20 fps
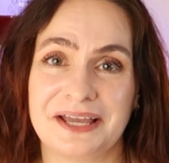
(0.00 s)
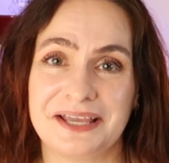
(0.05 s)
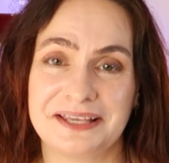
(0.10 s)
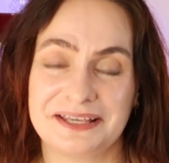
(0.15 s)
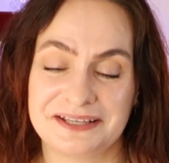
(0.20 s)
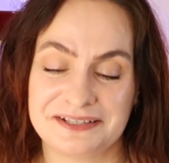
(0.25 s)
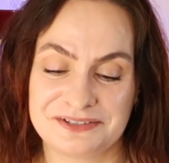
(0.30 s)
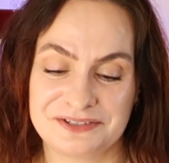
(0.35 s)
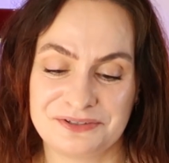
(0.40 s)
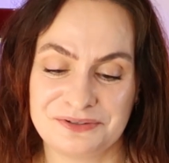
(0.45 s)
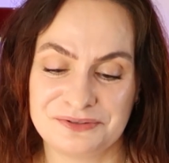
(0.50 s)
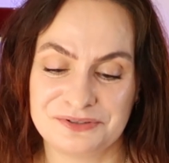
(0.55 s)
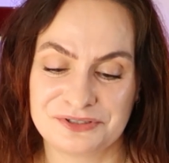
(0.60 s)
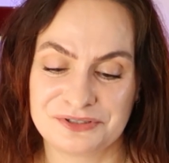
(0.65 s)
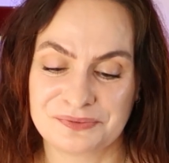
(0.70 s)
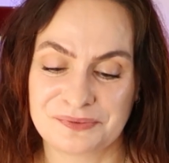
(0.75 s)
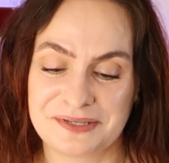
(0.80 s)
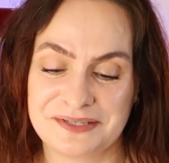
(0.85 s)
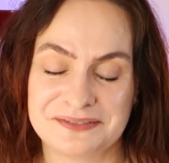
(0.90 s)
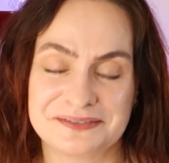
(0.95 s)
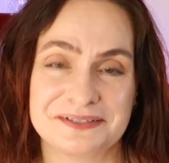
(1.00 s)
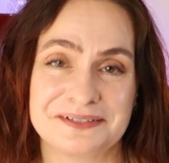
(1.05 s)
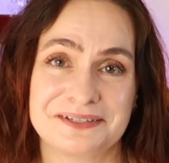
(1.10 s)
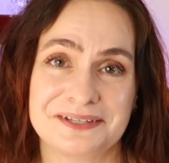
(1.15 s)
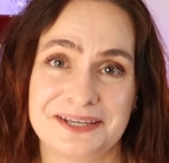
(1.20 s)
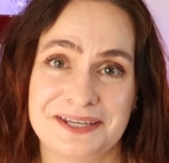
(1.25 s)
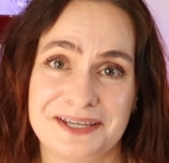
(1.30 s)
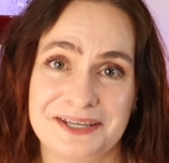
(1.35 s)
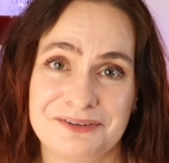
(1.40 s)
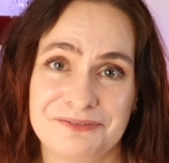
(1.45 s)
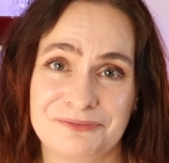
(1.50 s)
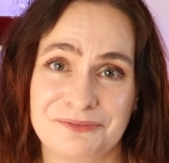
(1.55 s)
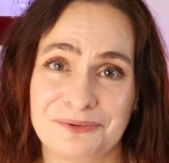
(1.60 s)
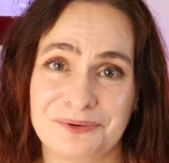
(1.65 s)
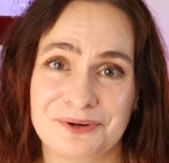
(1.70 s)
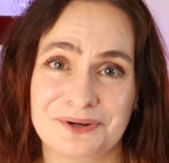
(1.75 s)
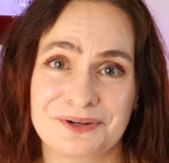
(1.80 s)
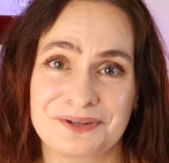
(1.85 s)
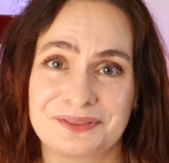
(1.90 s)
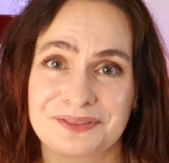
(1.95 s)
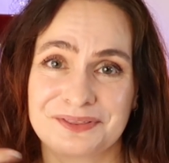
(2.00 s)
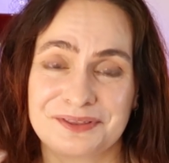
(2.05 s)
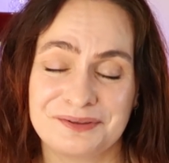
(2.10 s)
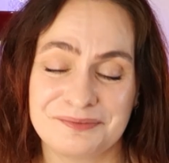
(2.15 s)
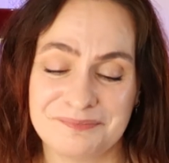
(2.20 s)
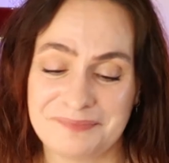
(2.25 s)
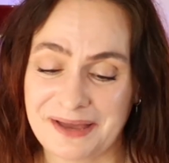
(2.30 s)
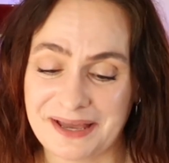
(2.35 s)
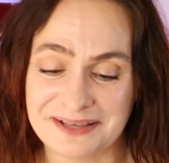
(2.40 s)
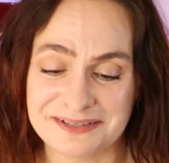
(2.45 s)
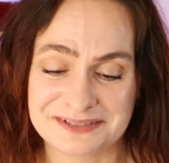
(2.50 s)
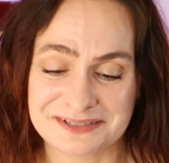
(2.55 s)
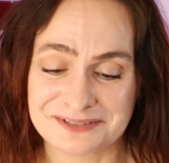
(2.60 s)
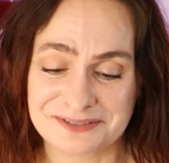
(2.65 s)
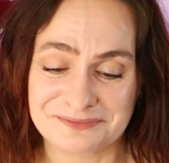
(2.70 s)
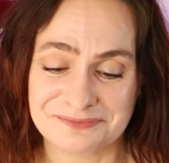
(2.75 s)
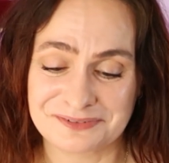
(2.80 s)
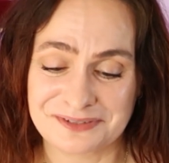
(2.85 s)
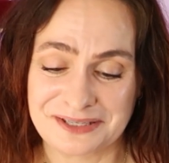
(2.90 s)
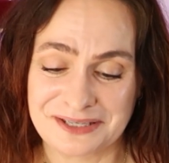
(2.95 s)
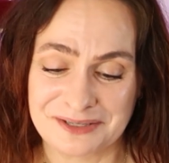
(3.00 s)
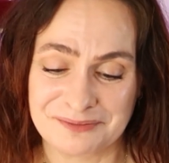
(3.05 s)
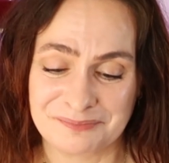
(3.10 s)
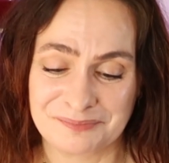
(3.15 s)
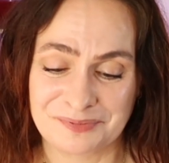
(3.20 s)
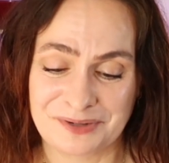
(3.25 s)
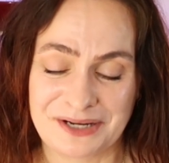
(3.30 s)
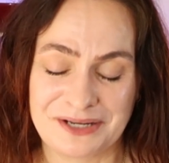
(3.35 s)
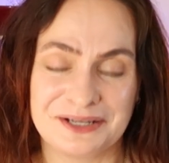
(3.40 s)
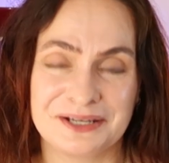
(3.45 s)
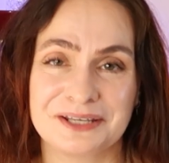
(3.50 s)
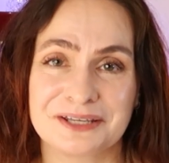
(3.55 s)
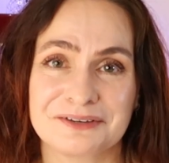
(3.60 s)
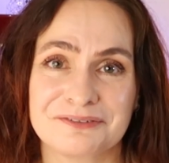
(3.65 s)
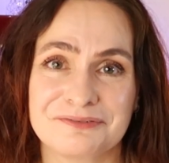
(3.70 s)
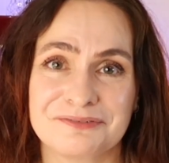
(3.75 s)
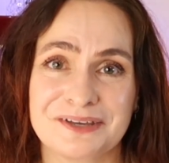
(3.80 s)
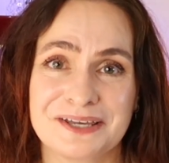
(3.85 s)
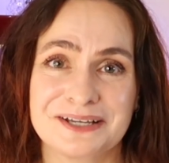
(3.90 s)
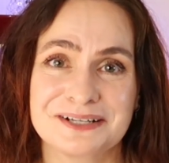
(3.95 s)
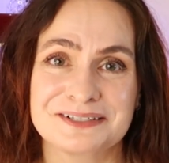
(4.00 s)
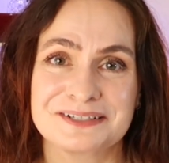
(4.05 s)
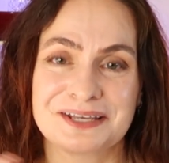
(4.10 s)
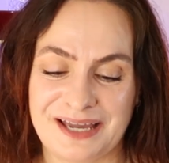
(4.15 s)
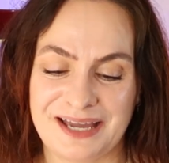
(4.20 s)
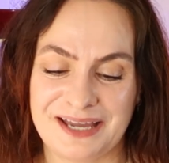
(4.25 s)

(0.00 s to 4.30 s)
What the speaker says: I guess, used twice a day for the massive like brightening effect.